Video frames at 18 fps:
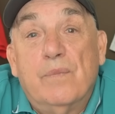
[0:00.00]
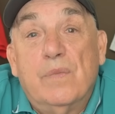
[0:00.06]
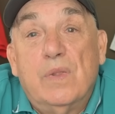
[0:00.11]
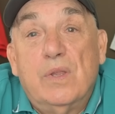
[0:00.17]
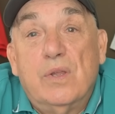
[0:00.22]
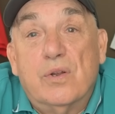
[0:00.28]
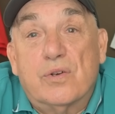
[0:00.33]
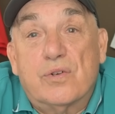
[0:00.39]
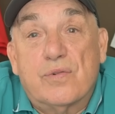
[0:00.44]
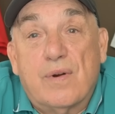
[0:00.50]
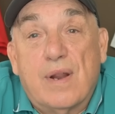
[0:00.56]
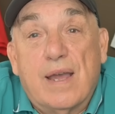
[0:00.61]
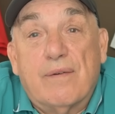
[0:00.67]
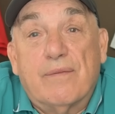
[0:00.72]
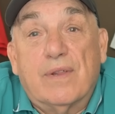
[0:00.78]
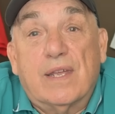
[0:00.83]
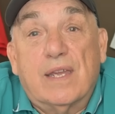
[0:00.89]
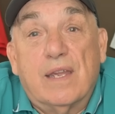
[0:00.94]
You're
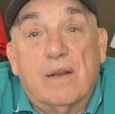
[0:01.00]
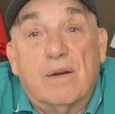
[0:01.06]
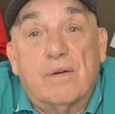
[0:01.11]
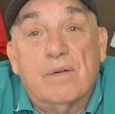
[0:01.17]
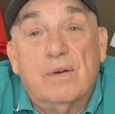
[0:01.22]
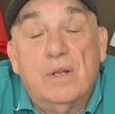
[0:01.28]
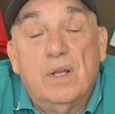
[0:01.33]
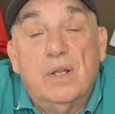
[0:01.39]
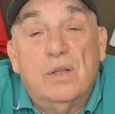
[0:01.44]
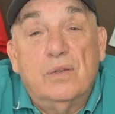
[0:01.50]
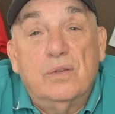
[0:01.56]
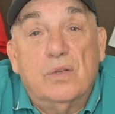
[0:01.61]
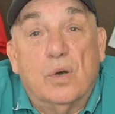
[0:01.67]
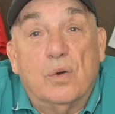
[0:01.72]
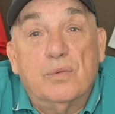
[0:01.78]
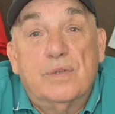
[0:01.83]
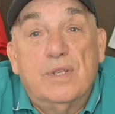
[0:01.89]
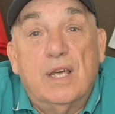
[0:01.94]
traveling here.
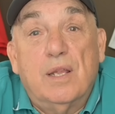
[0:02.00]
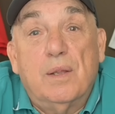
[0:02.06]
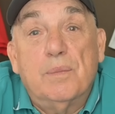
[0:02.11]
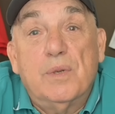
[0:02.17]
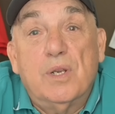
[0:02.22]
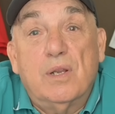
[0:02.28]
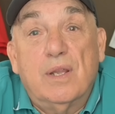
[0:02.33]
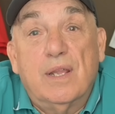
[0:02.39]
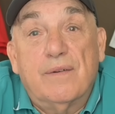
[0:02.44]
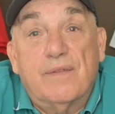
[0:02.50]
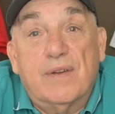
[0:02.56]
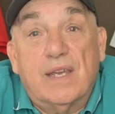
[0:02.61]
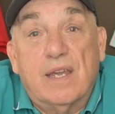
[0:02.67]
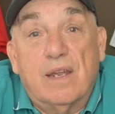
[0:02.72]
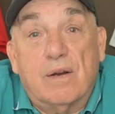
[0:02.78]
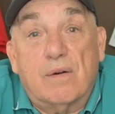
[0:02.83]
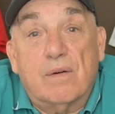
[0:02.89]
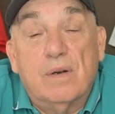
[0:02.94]
Don't tell them you're
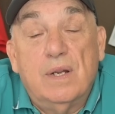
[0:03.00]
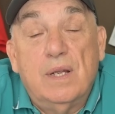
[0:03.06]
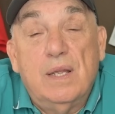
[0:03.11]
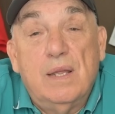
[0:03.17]
living here